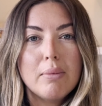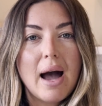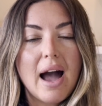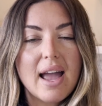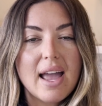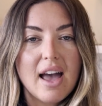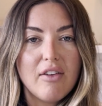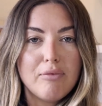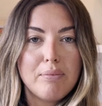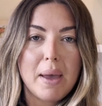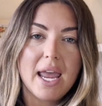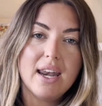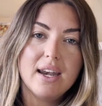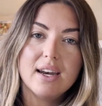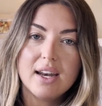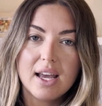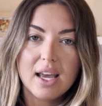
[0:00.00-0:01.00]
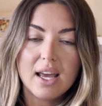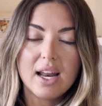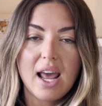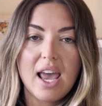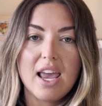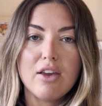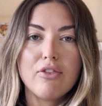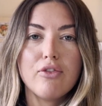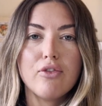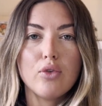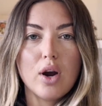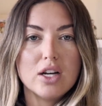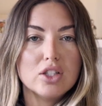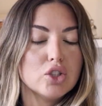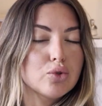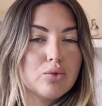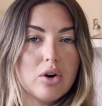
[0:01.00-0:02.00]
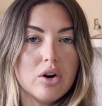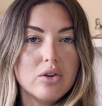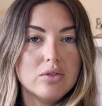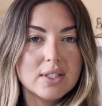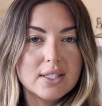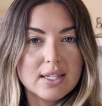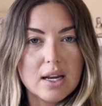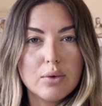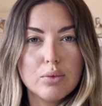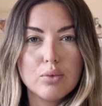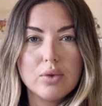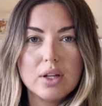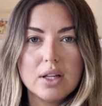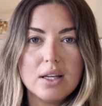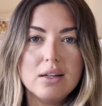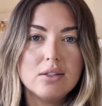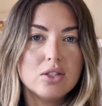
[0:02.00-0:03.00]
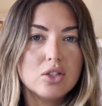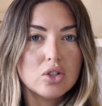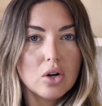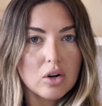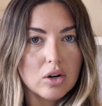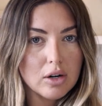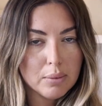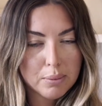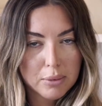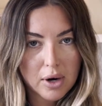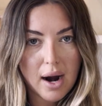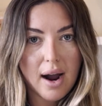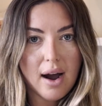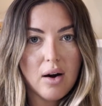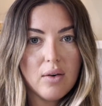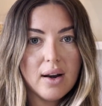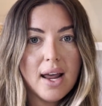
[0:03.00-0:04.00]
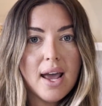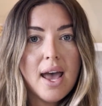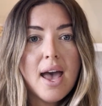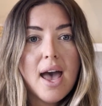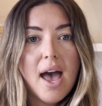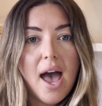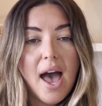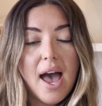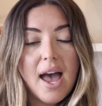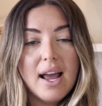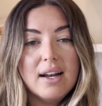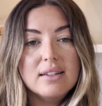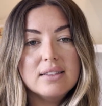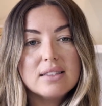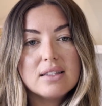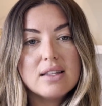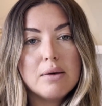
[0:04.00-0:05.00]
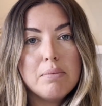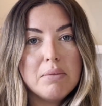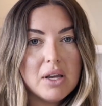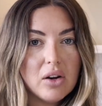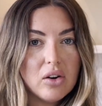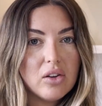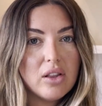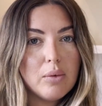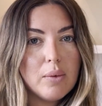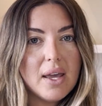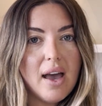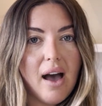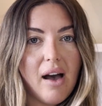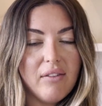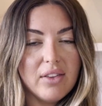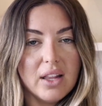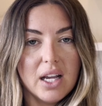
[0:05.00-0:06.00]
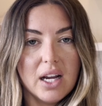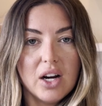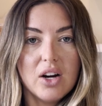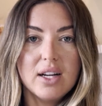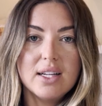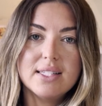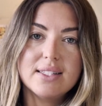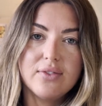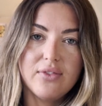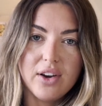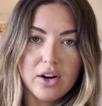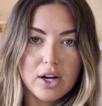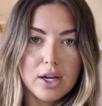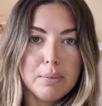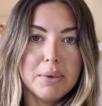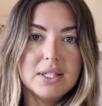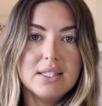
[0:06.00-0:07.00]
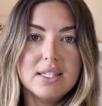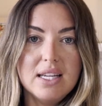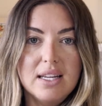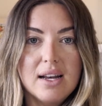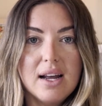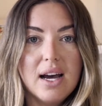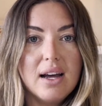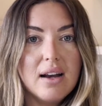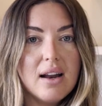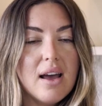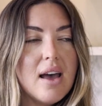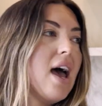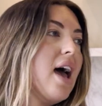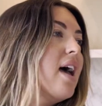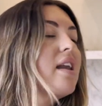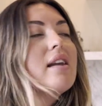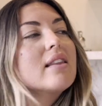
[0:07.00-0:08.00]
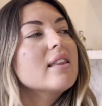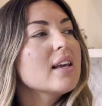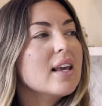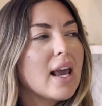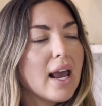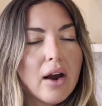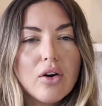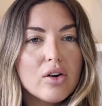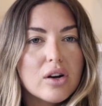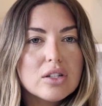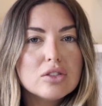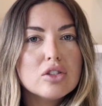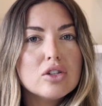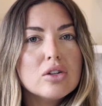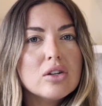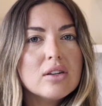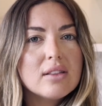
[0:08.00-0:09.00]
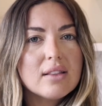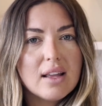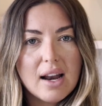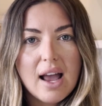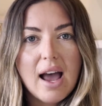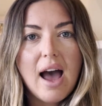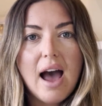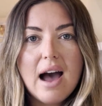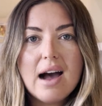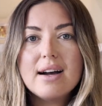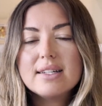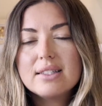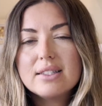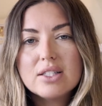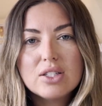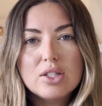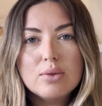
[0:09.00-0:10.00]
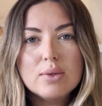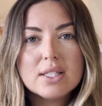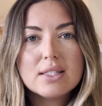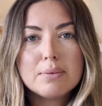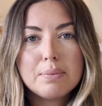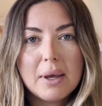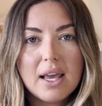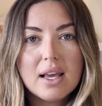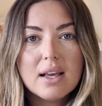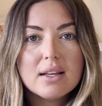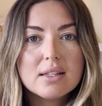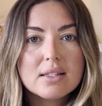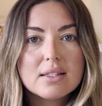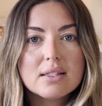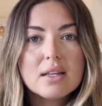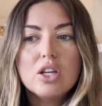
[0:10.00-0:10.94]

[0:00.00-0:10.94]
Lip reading: I have painted it a French roast, a really dark brown. And the mirror that we have in there is very patinaed. And the character that it adds to a space,